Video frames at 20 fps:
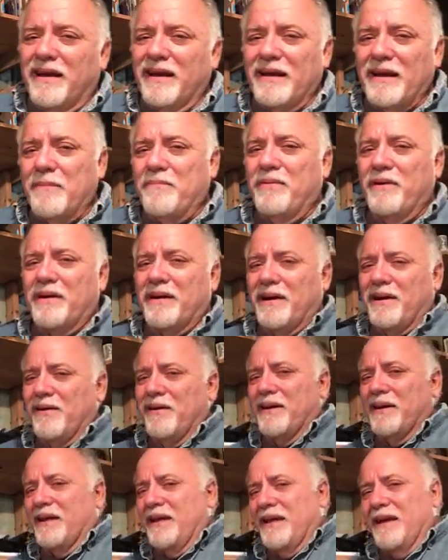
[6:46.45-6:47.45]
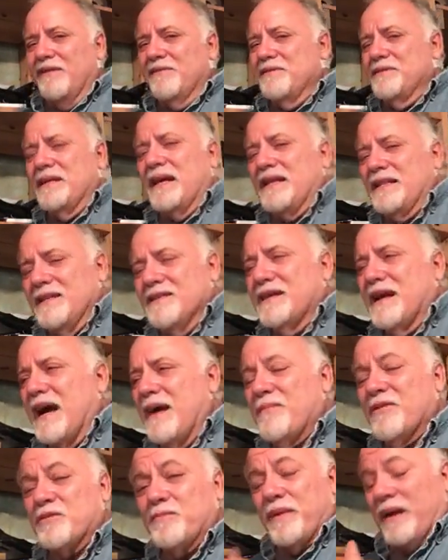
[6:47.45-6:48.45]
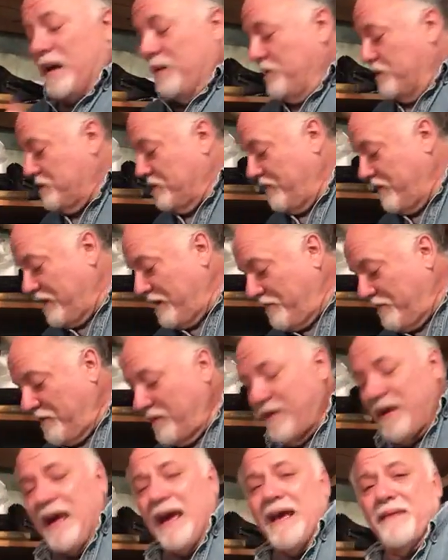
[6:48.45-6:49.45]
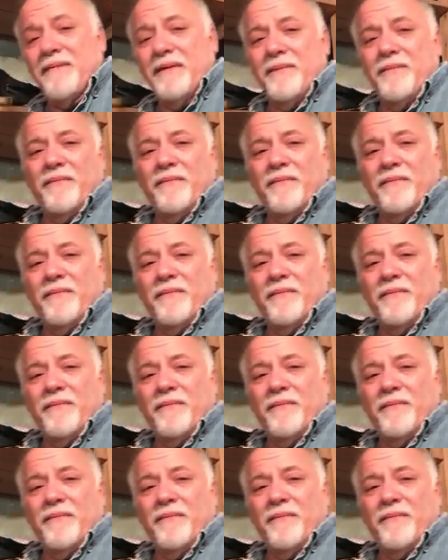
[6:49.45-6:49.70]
And I put it on. He always had these comments, but I wasn't ready for that.